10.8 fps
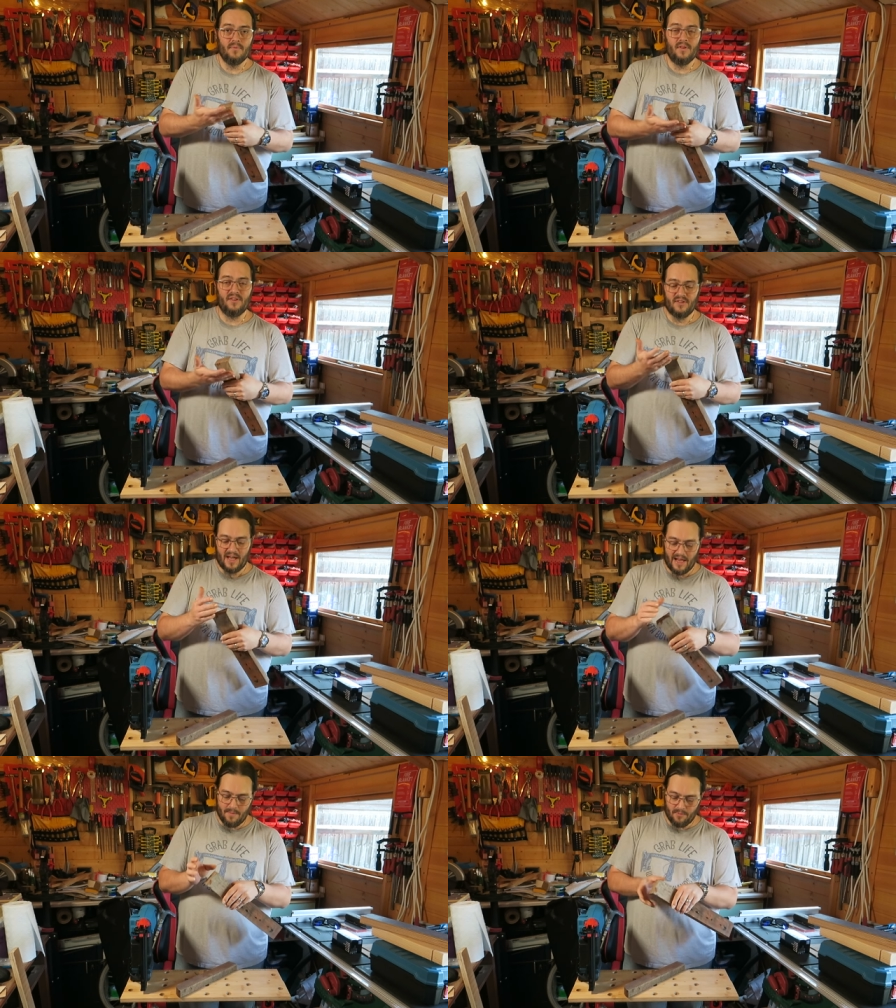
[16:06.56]
that's
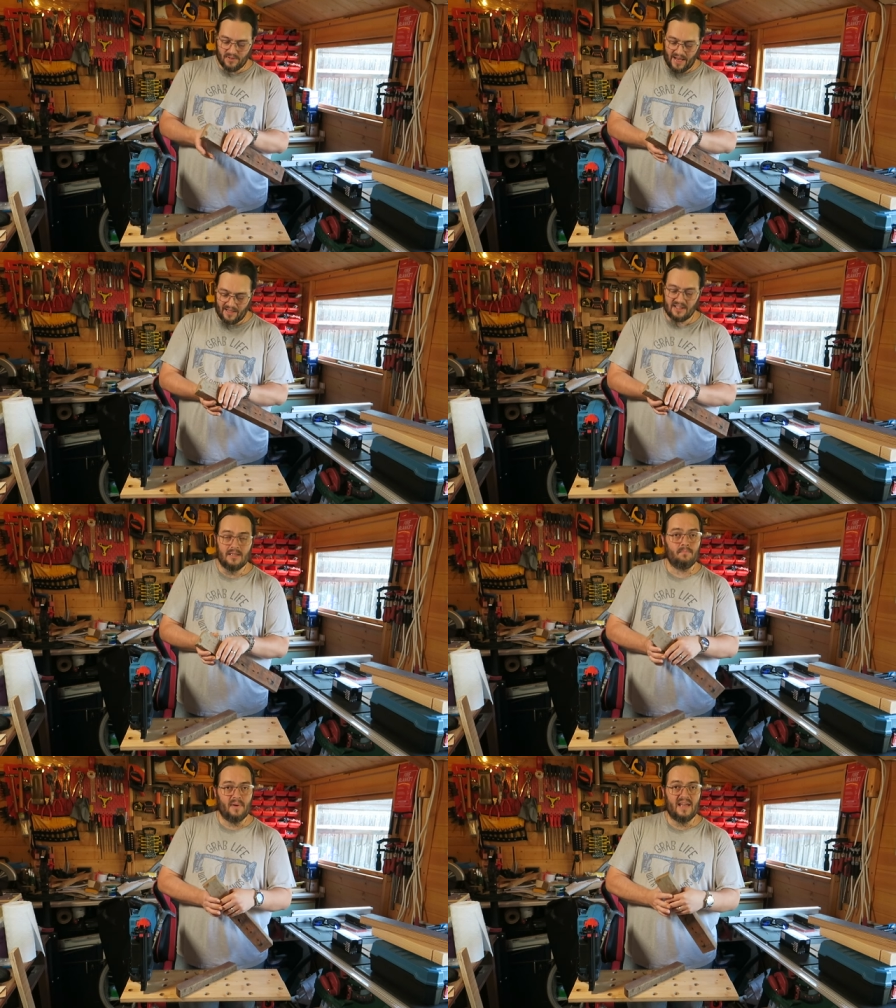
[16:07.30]
able to
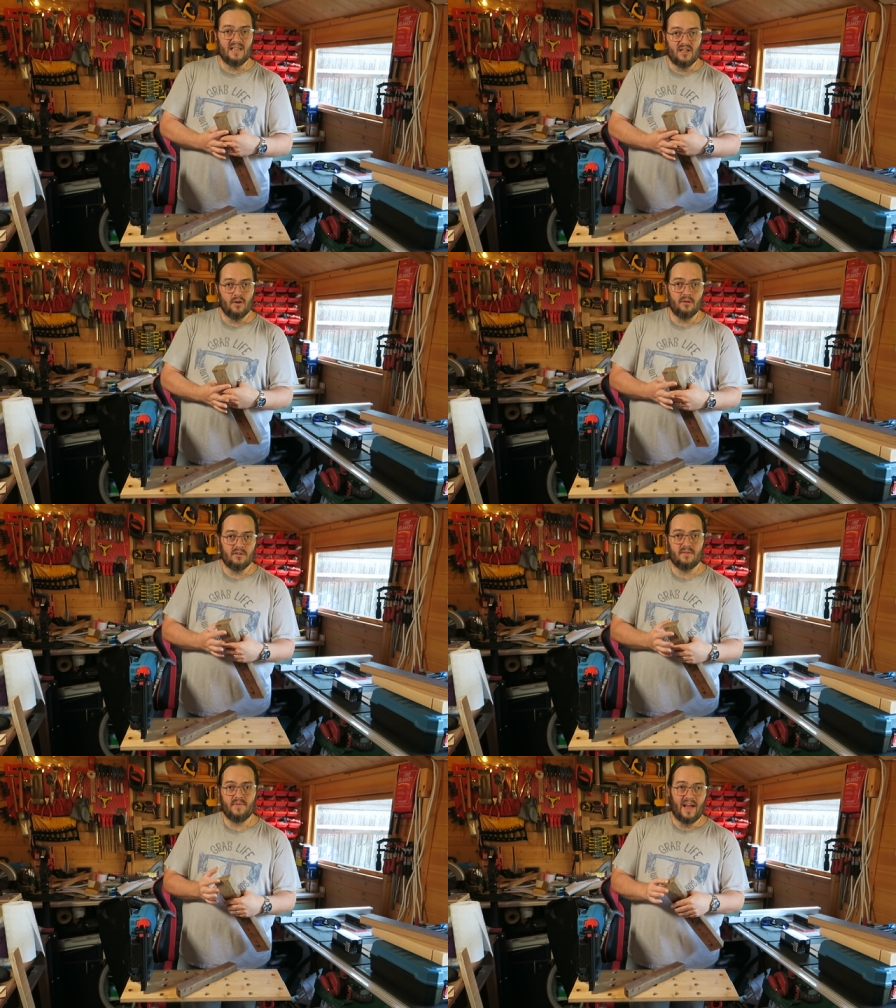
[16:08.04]
actually be
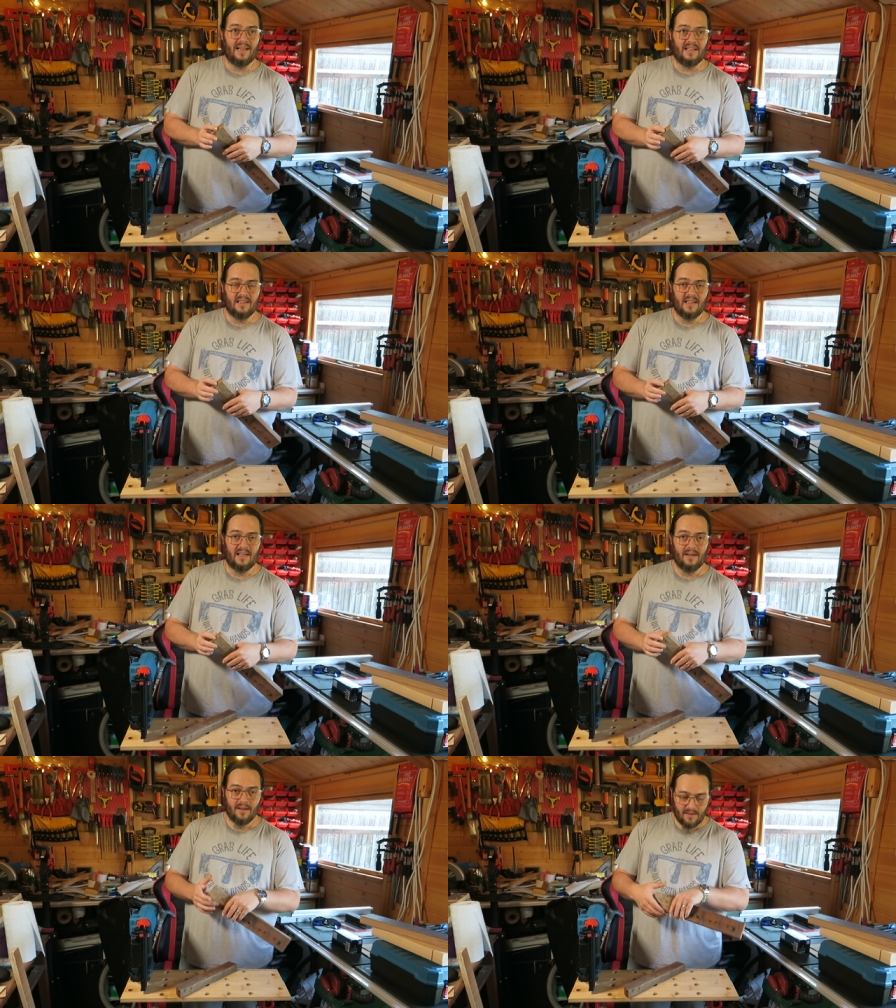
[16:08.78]
used for
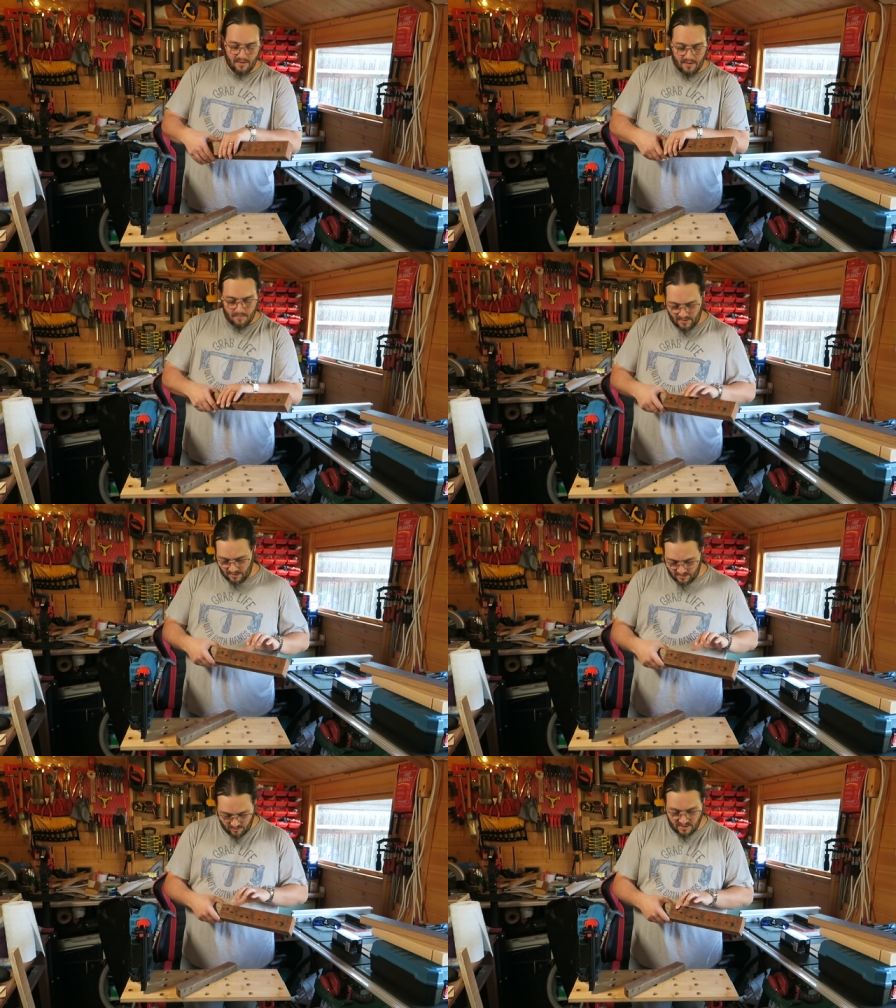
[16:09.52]
anything,
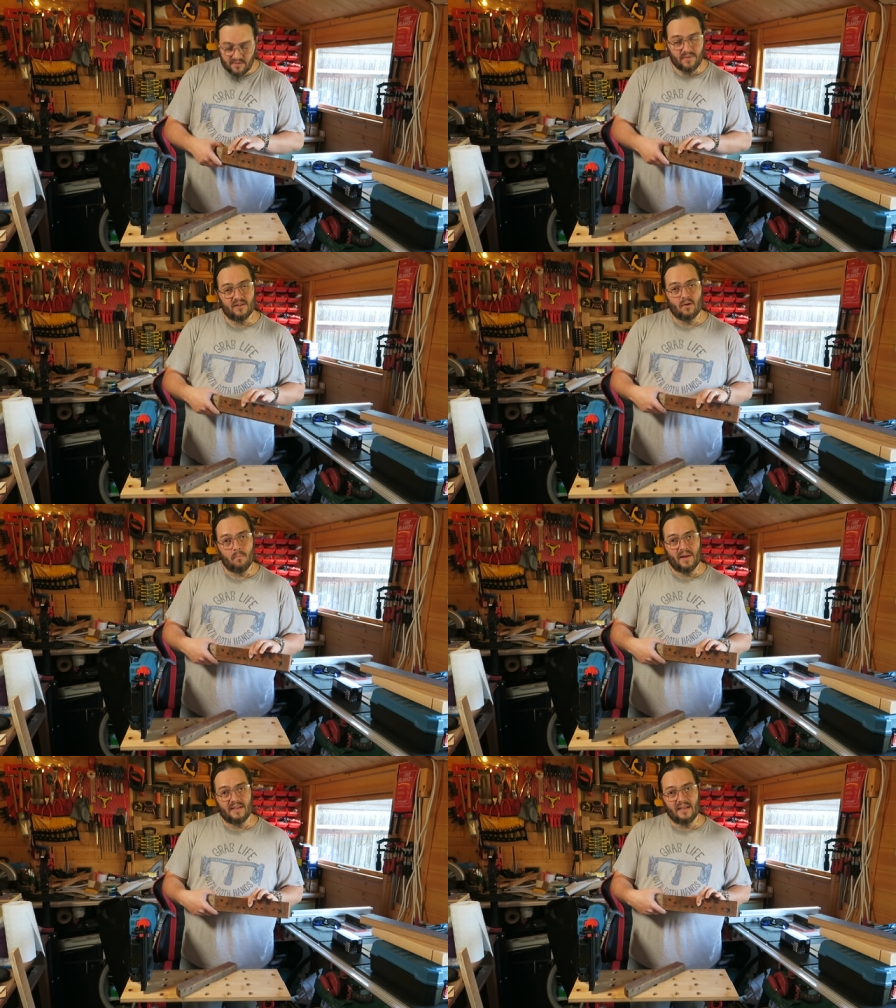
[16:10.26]
because the rest of it's
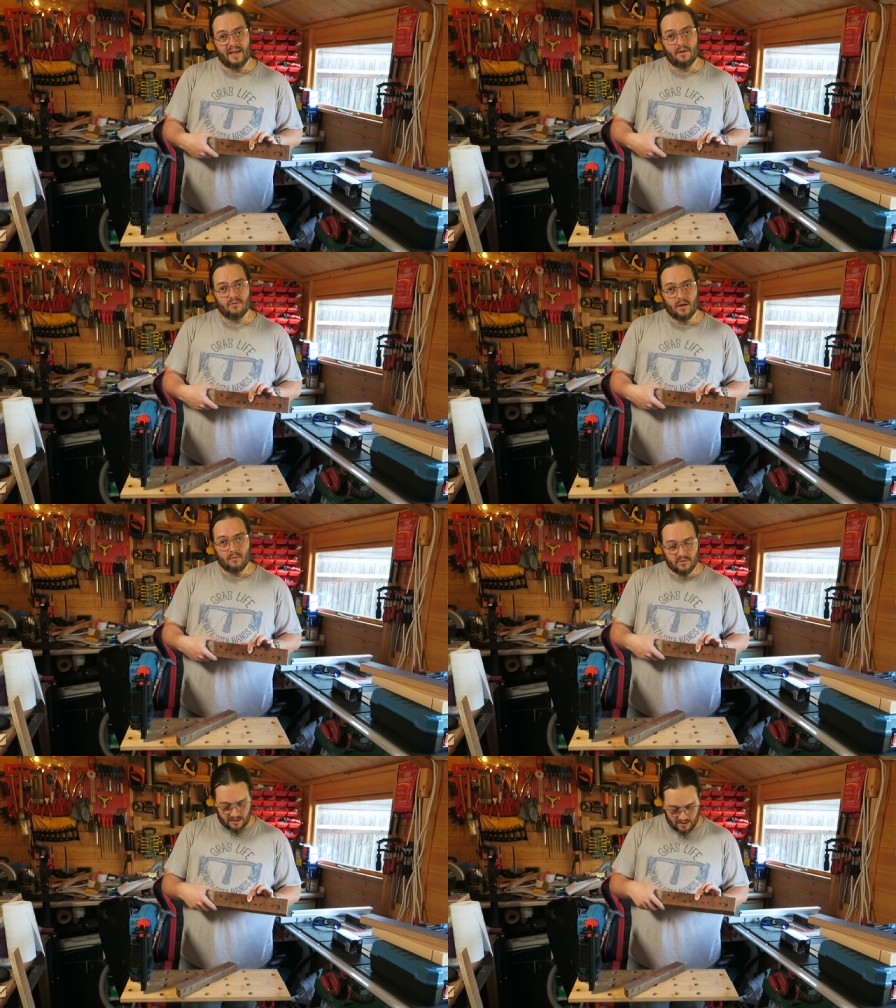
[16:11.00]
got bloody nails
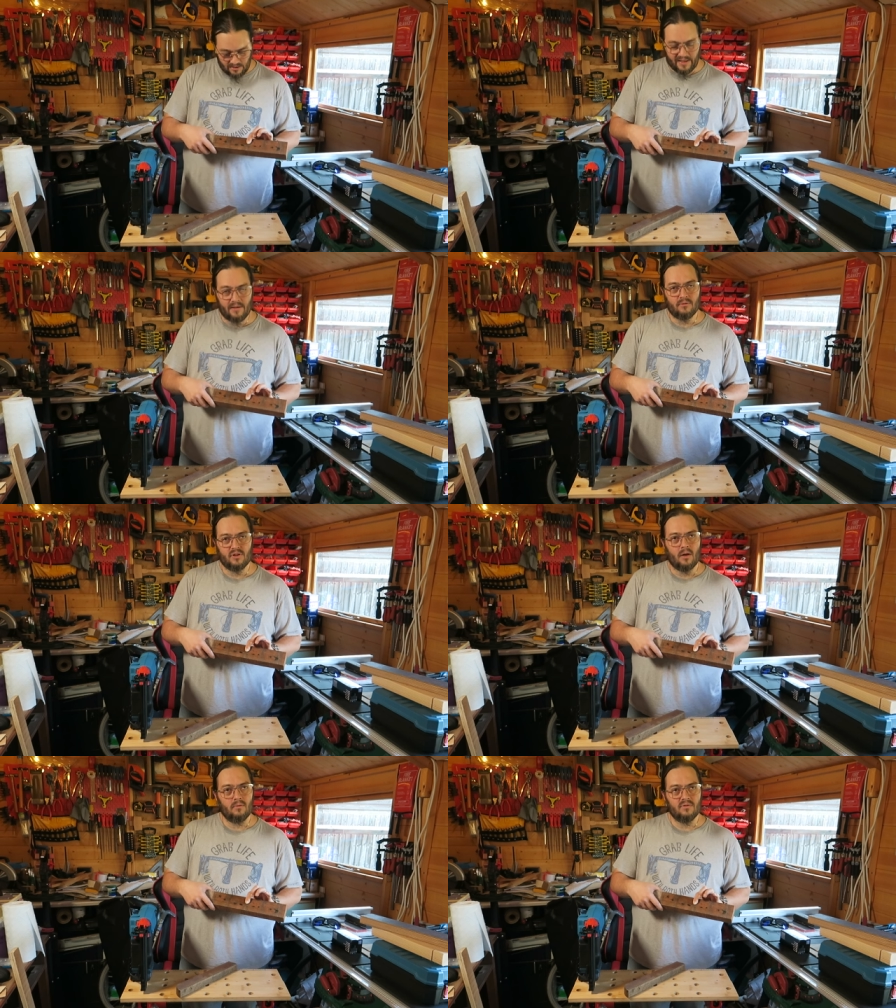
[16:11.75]
holes in it. Nail
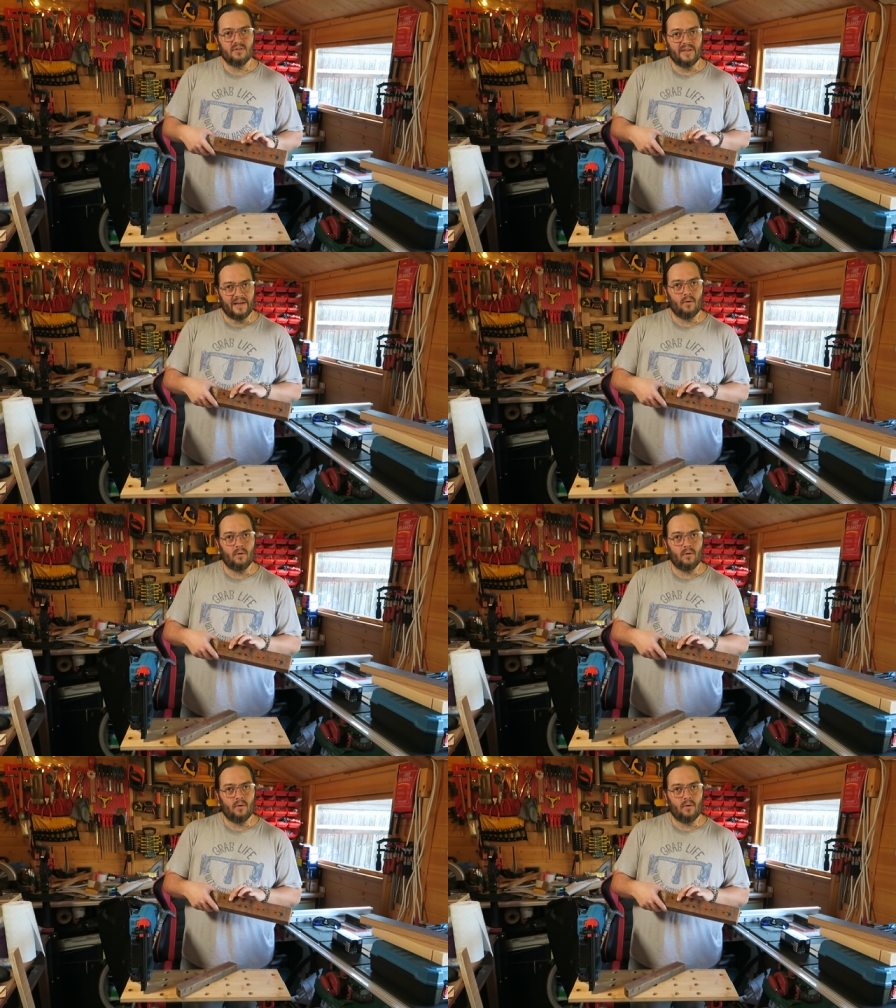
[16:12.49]
holes.